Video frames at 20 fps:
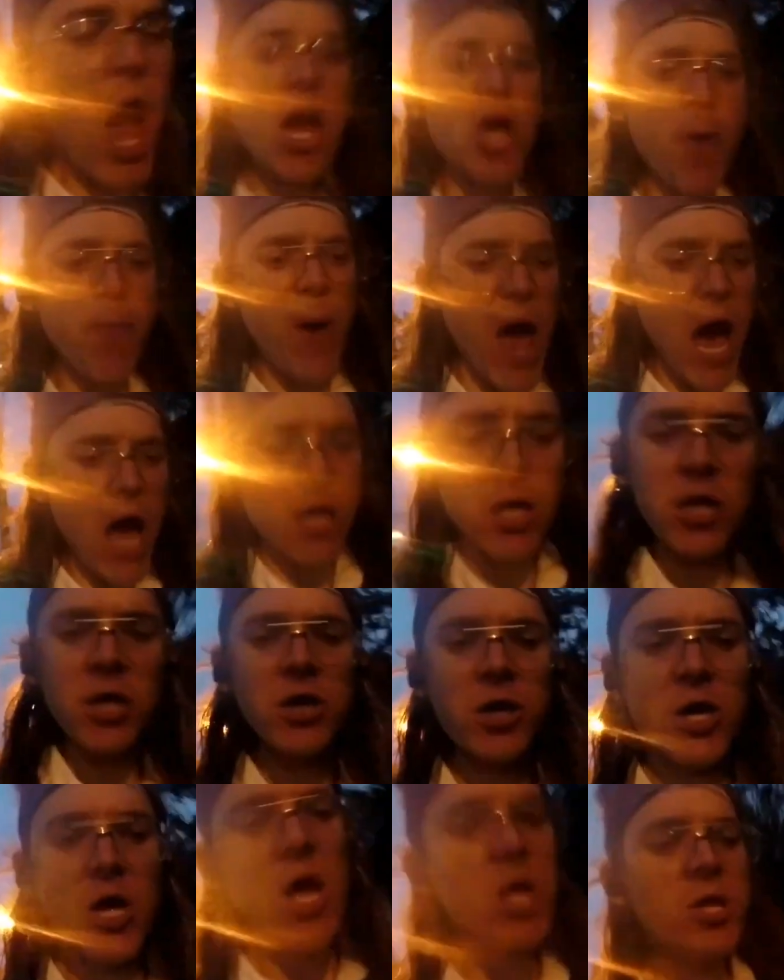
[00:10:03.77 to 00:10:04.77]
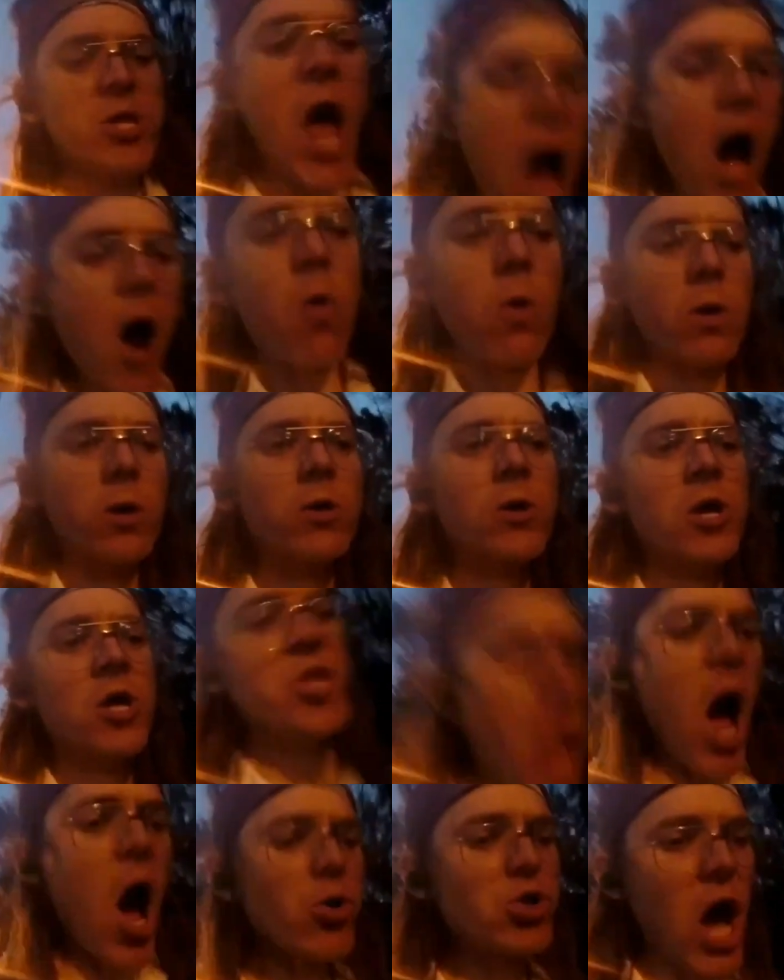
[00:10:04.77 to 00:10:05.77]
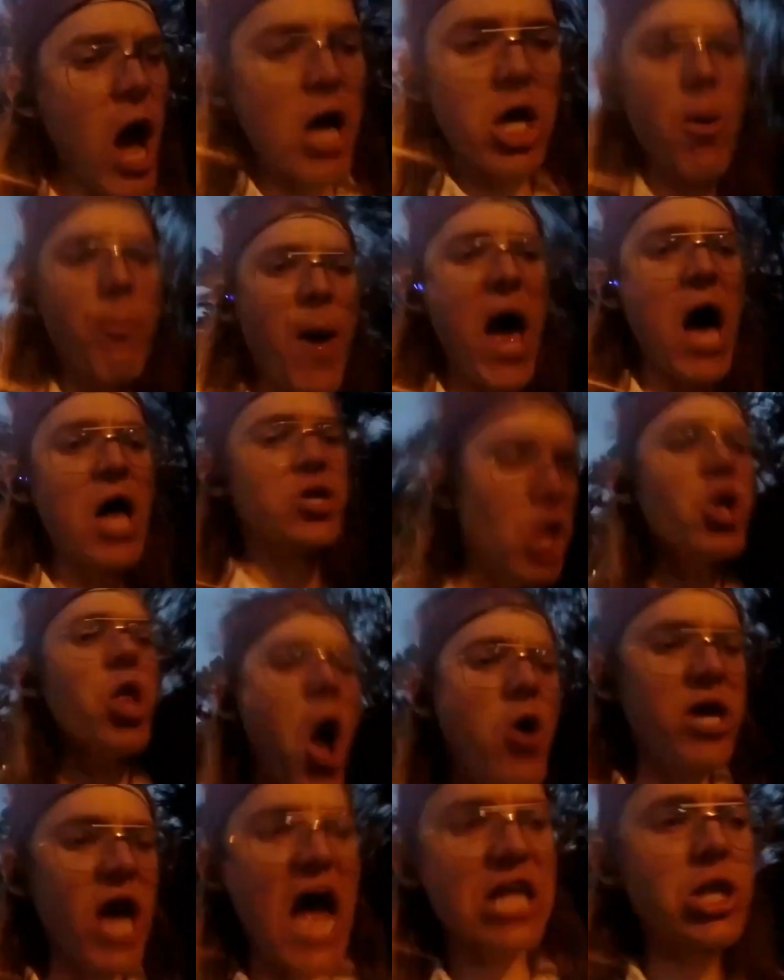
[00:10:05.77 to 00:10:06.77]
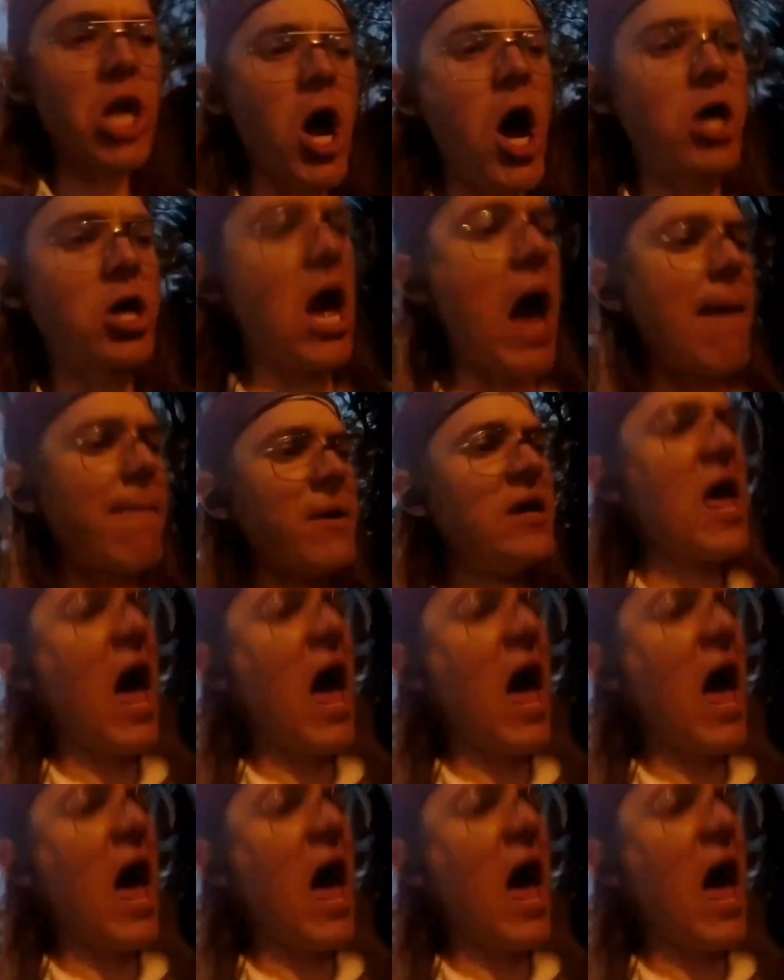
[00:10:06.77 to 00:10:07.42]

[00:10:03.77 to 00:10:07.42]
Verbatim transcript: Taco Bell! No! No, Taco Bell! You don't got the hookup!